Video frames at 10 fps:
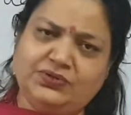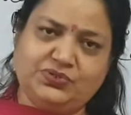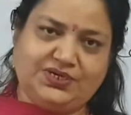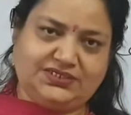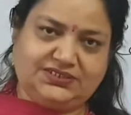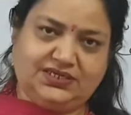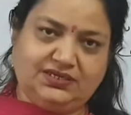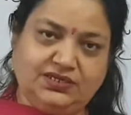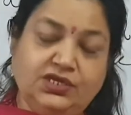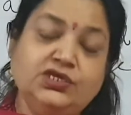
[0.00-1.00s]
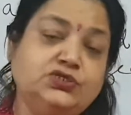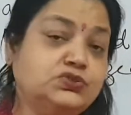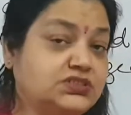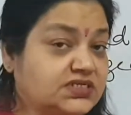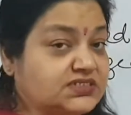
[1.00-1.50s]
interesting.
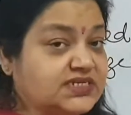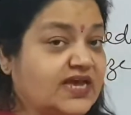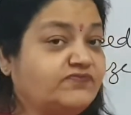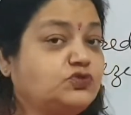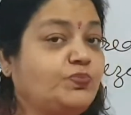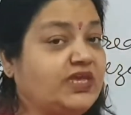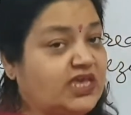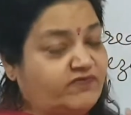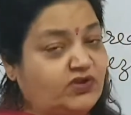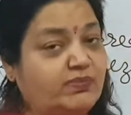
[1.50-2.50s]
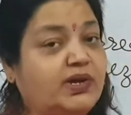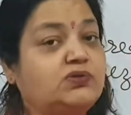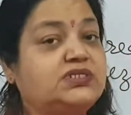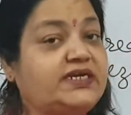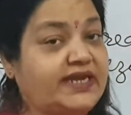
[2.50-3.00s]
You just have to be careful
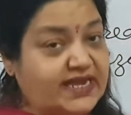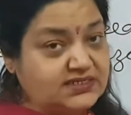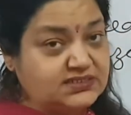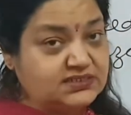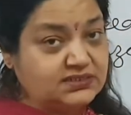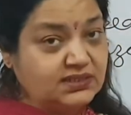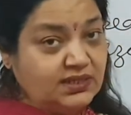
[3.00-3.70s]
about the tense